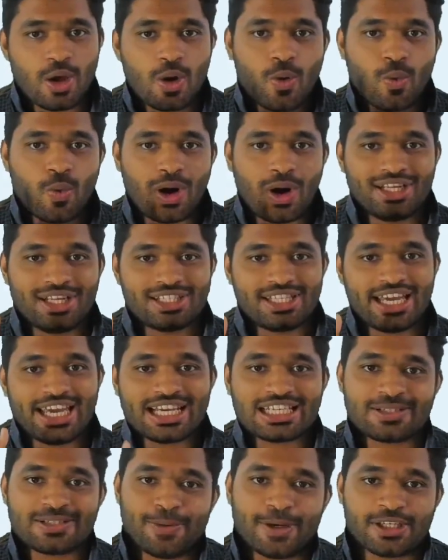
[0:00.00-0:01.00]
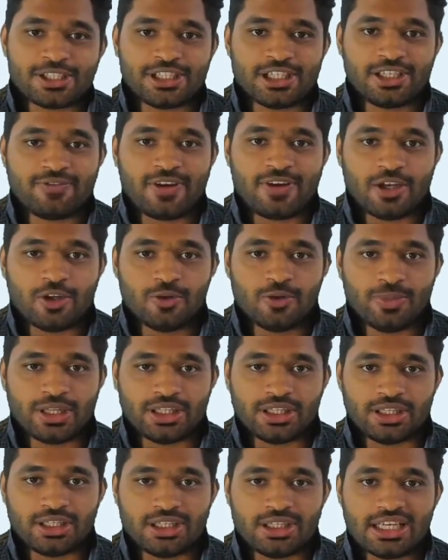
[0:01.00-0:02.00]
One is the expected value
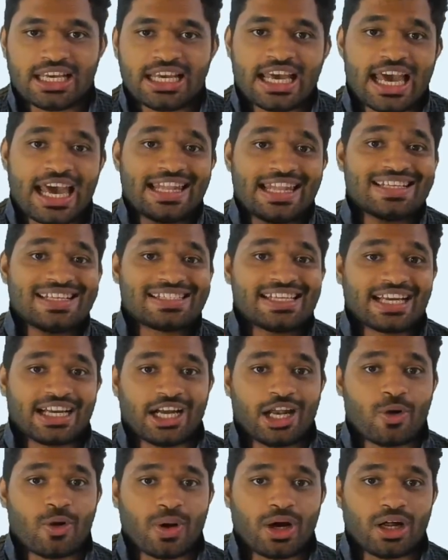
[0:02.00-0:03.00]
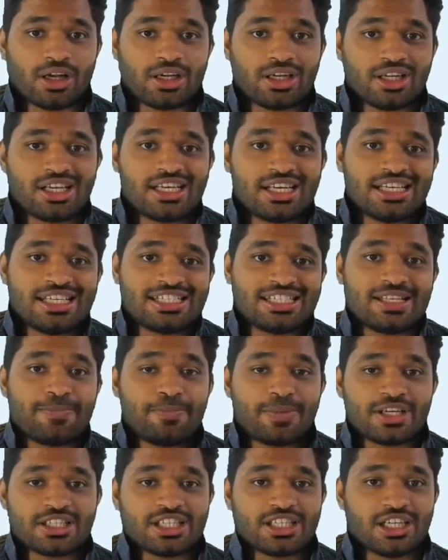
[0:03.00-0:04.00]
method, and the second one is the
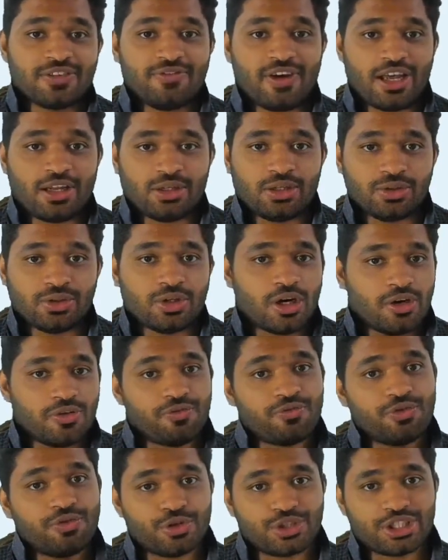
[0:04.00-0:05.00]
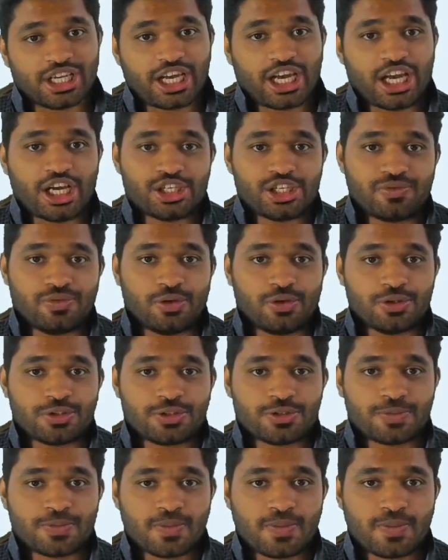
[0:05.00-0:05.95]
present value of future cash flows.